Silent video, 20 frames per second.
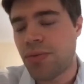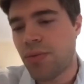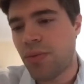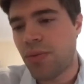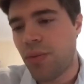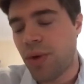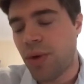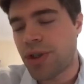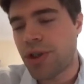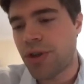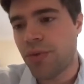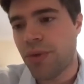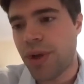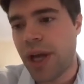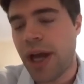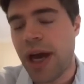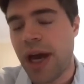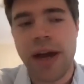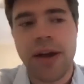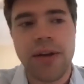were to
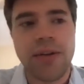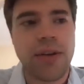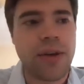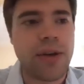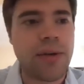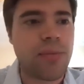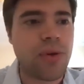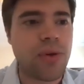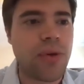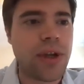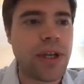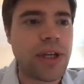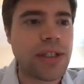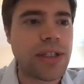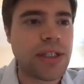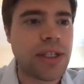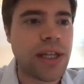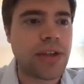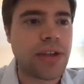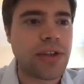rehire the
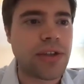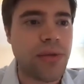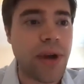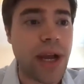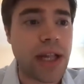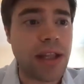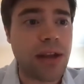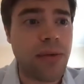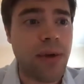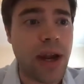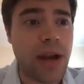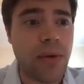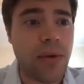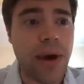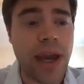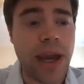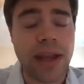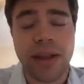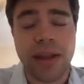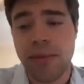employees like directly right
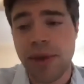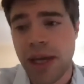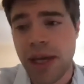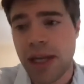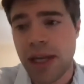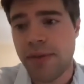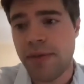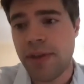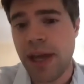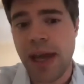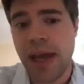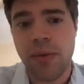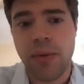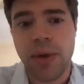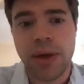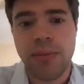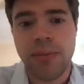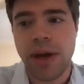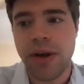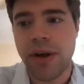away at the beginning of the
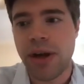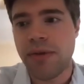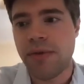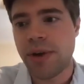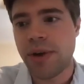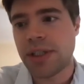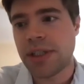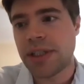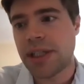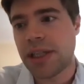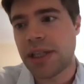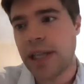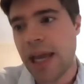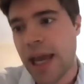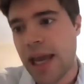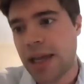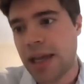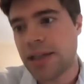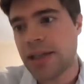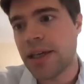8-week period versus at the
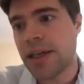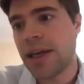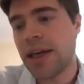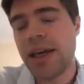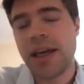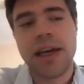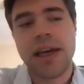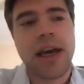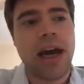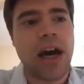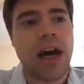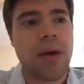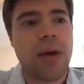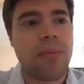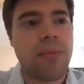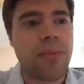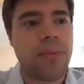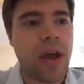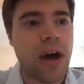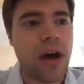end
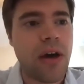of